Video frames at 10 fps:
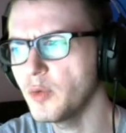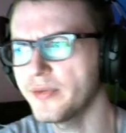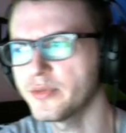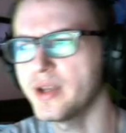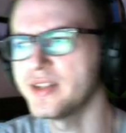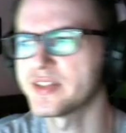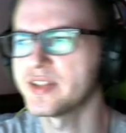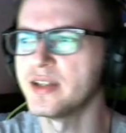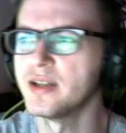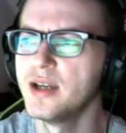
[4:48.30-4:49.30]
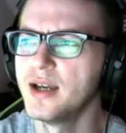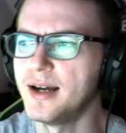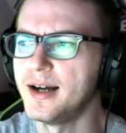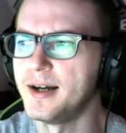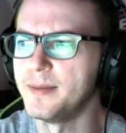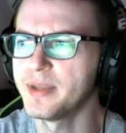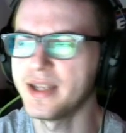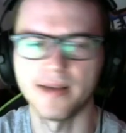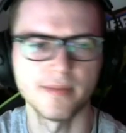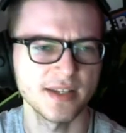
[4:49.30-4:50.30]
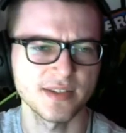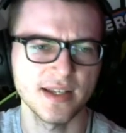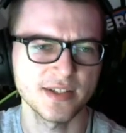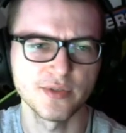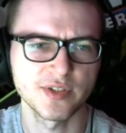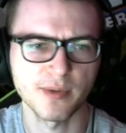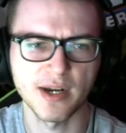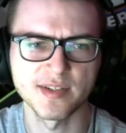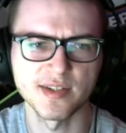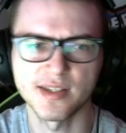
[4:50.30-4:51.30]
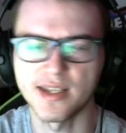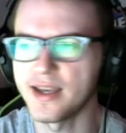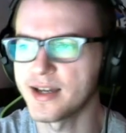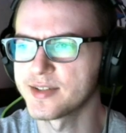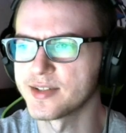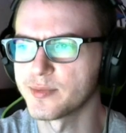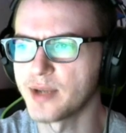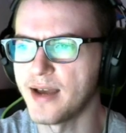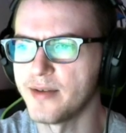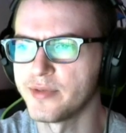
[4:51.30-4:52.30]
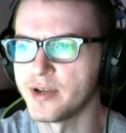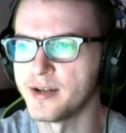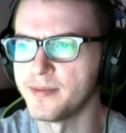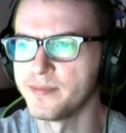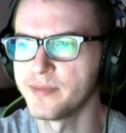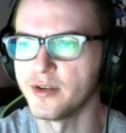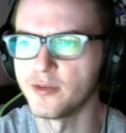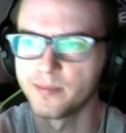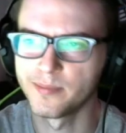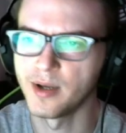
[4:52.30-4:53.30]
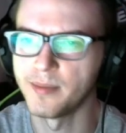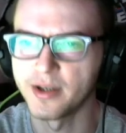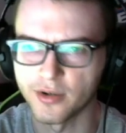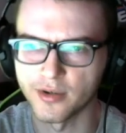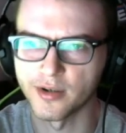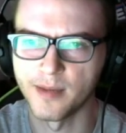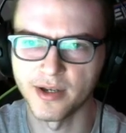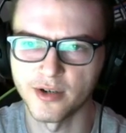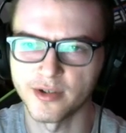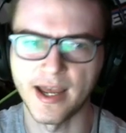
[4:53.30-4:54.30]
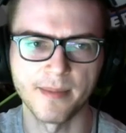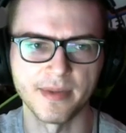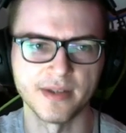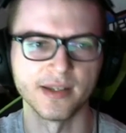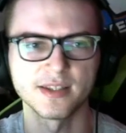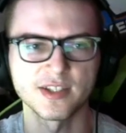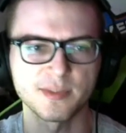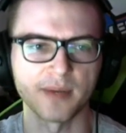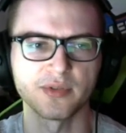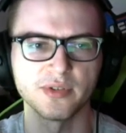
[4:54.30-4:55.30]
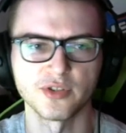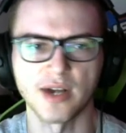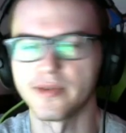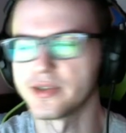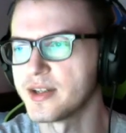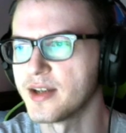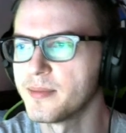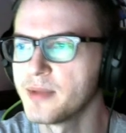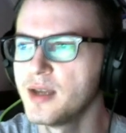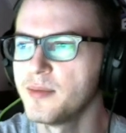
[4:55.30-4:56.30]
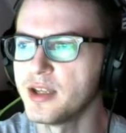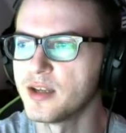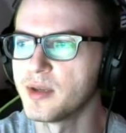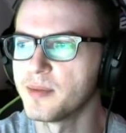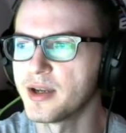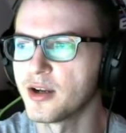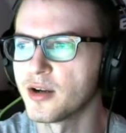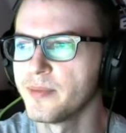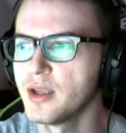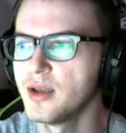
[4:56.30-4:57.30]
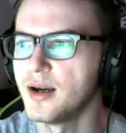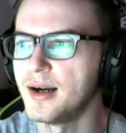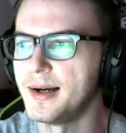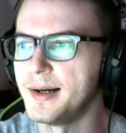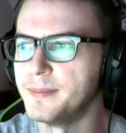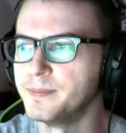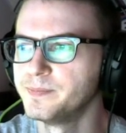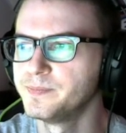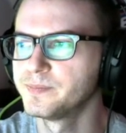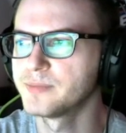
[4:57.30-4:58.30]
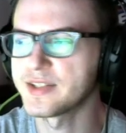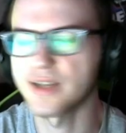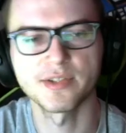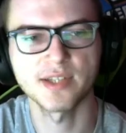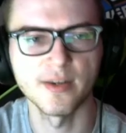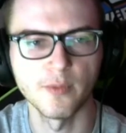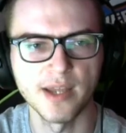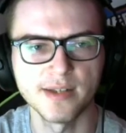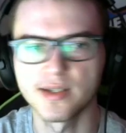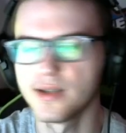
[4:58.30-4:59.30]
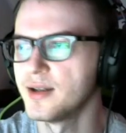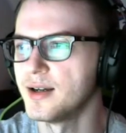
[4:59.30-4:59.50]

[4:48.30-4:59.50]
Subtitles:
We'll have to wait and see. But yeah, not too surprising that the AXs would have, you know, a bigger gap, and like the spread between the drivers end up being a bit bigger. That's how it's kind of went.